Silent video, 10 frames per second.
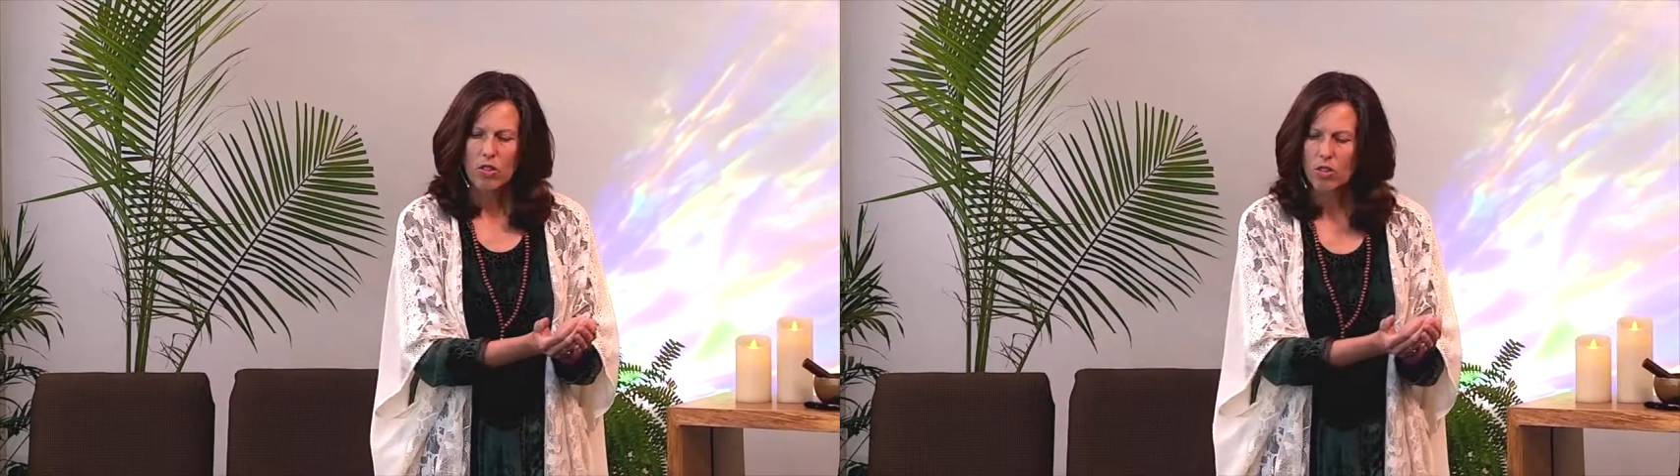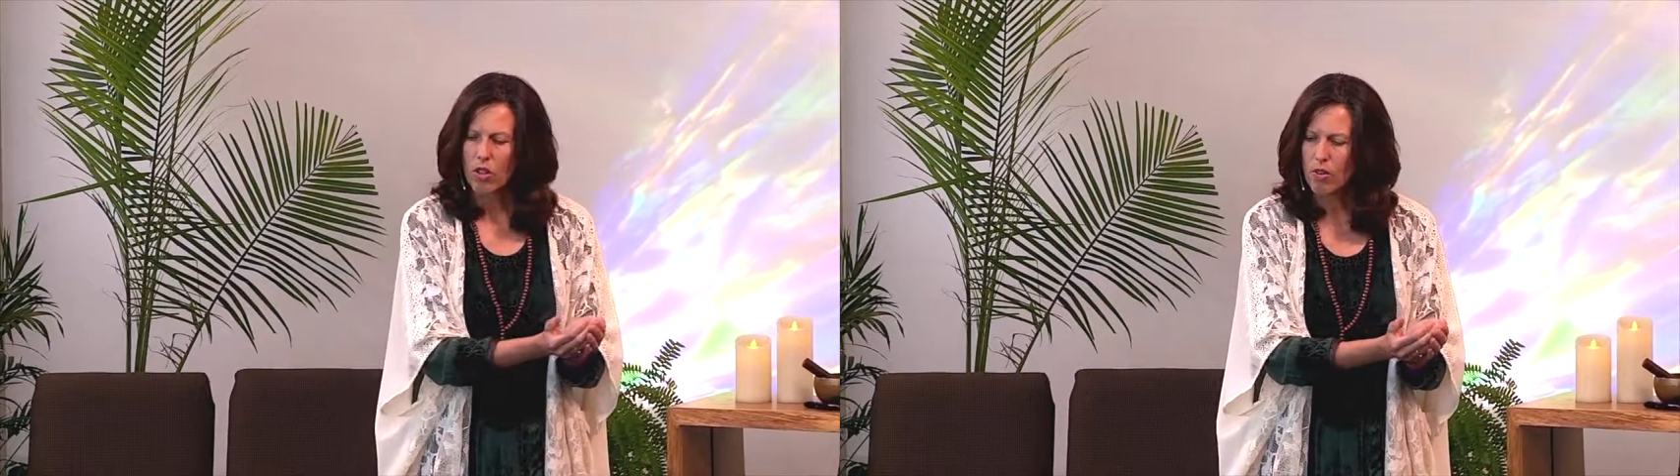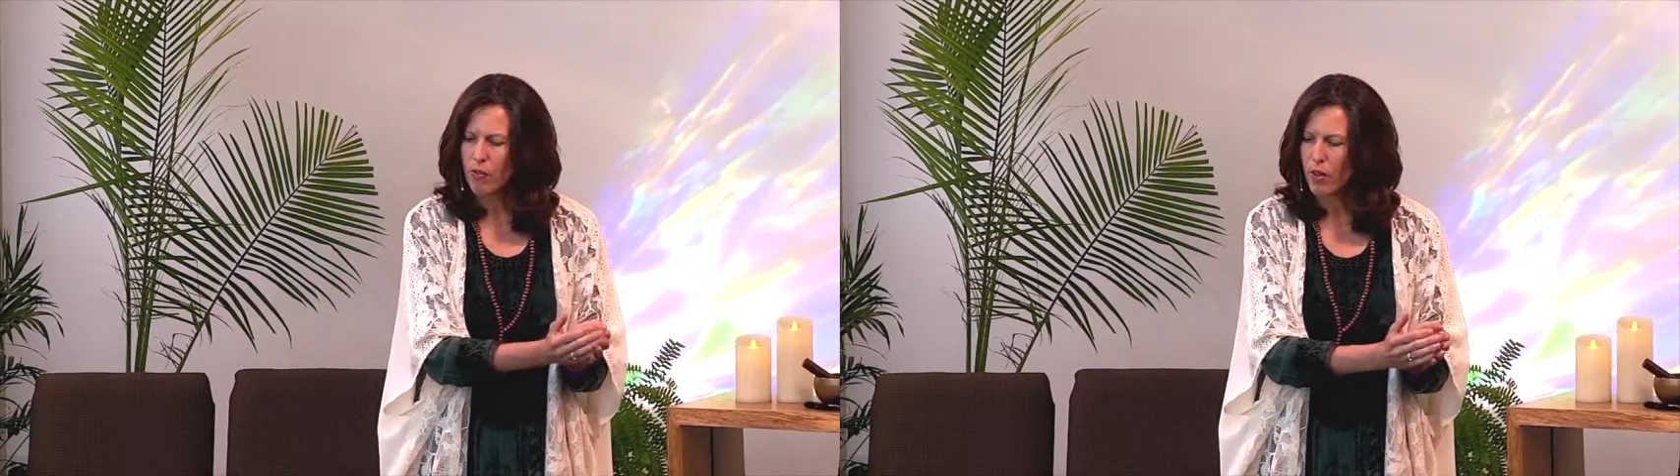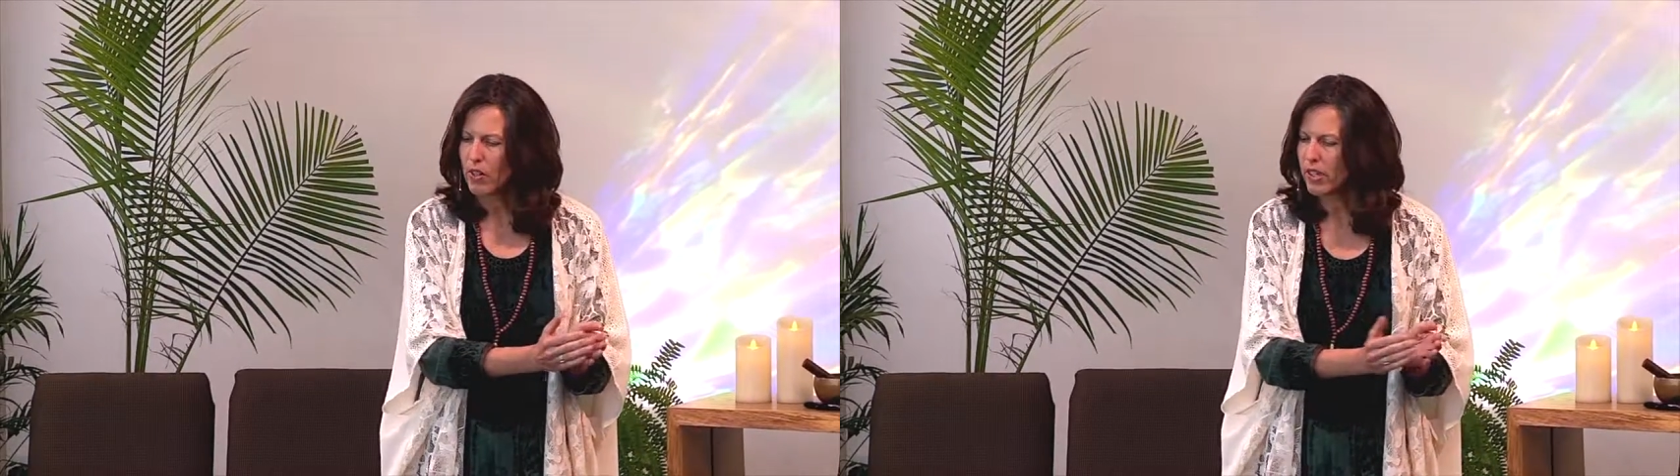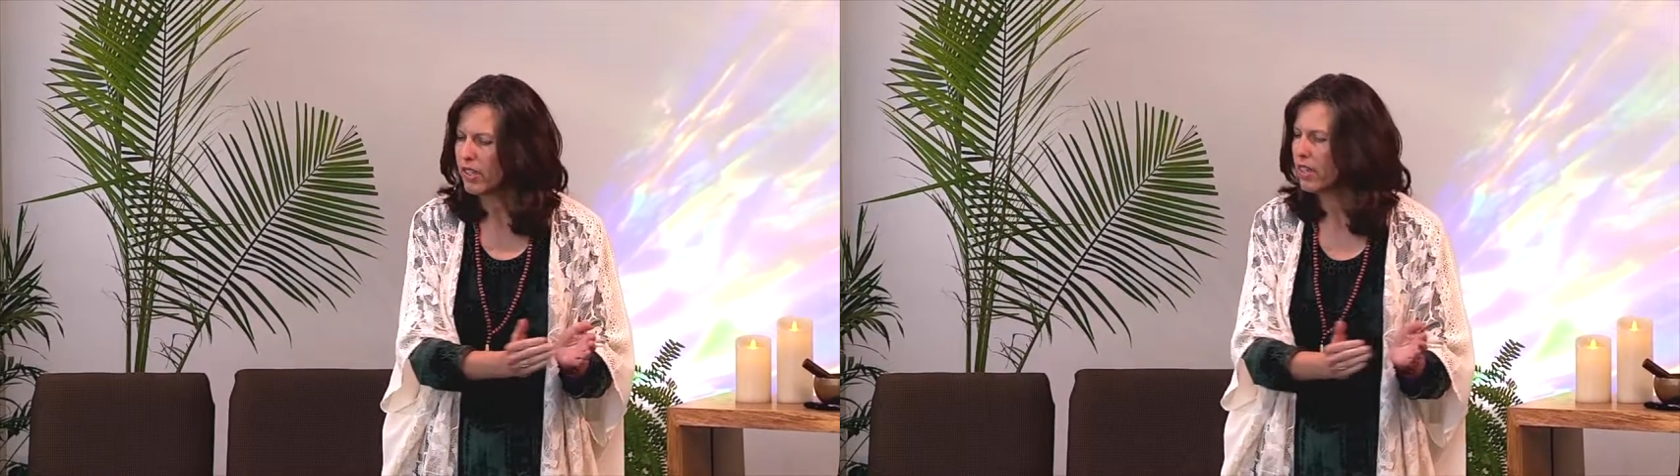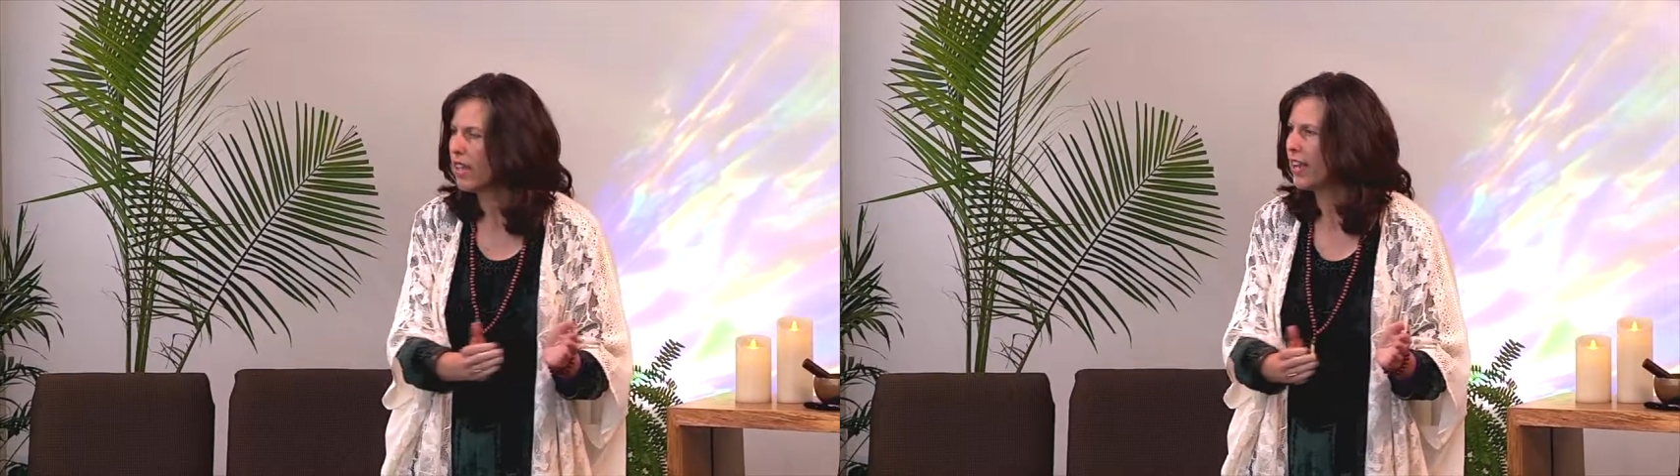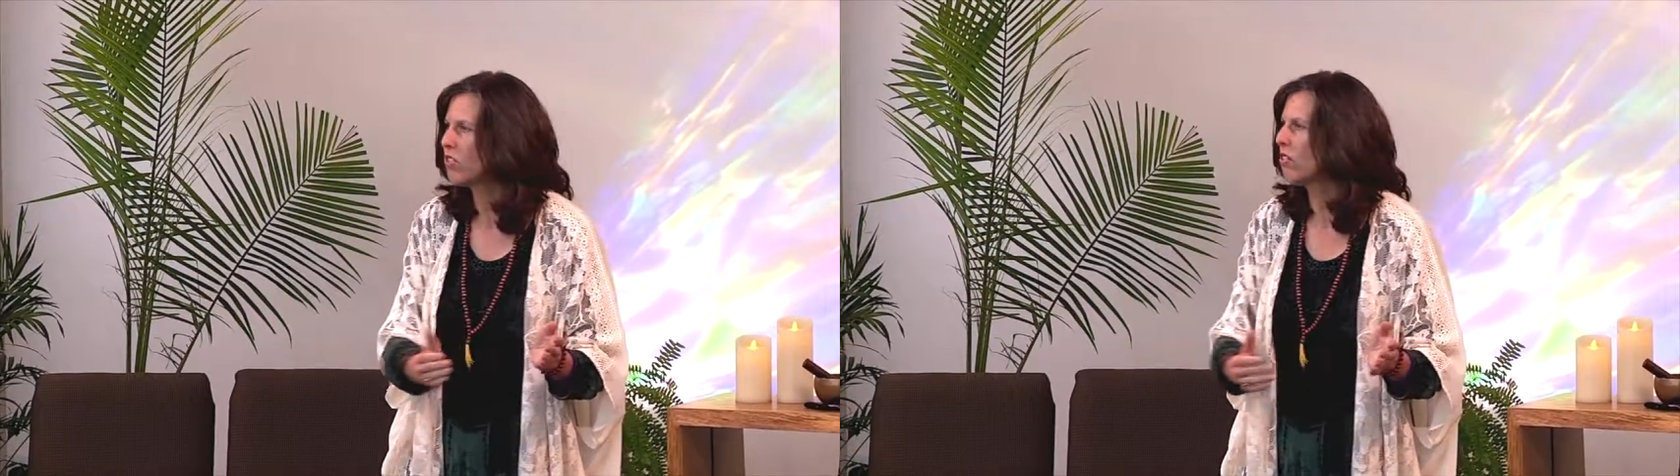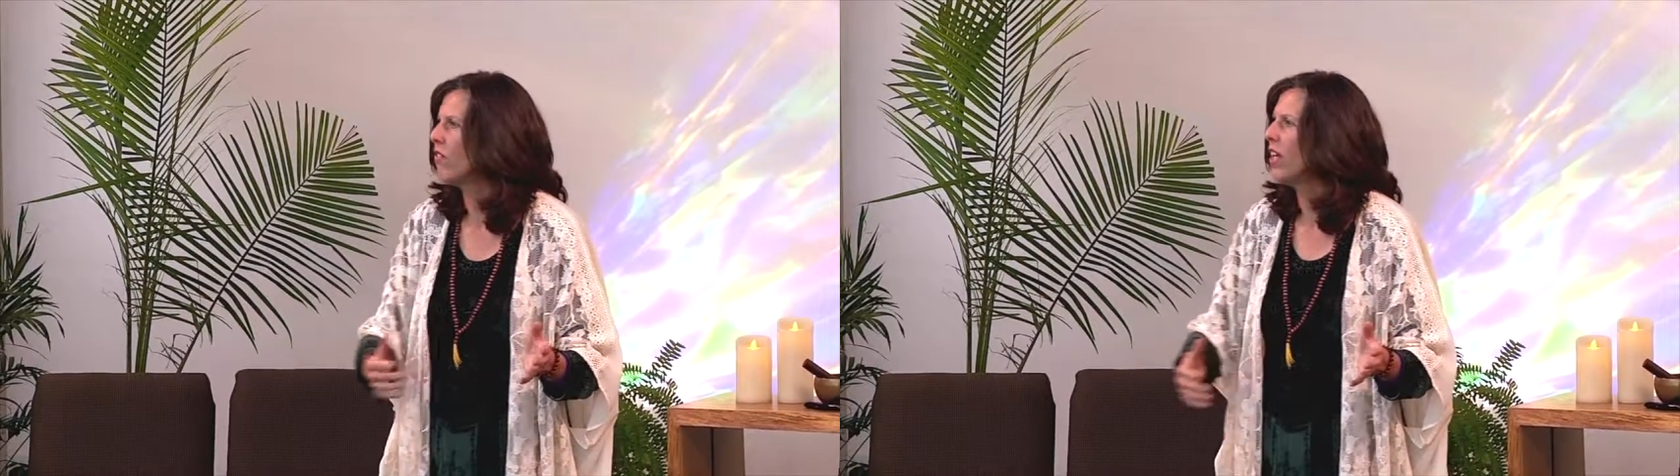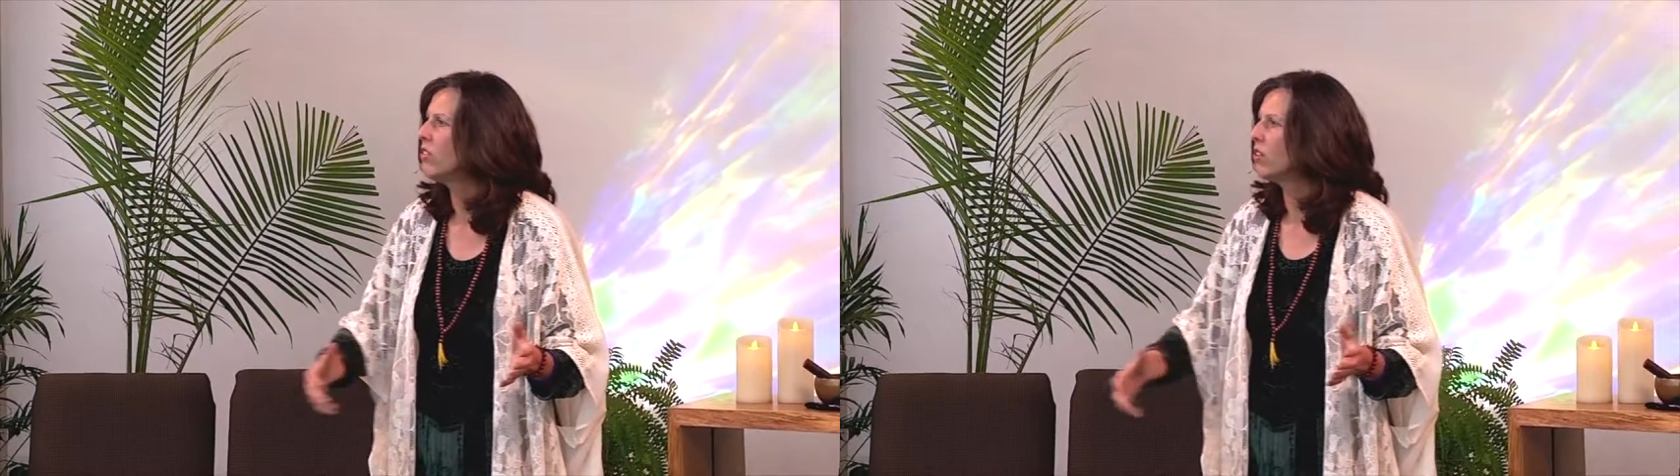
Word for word: So if we look at the next event